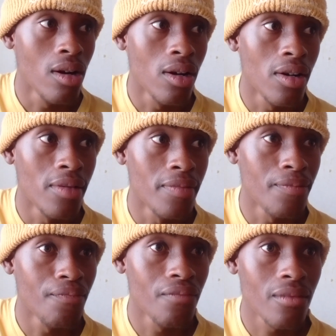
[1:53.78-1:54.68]
um,
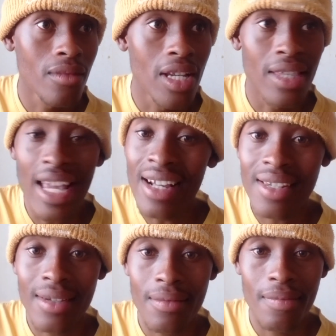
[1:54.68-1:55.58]

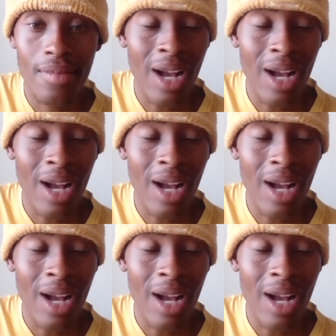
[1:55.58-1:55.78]
things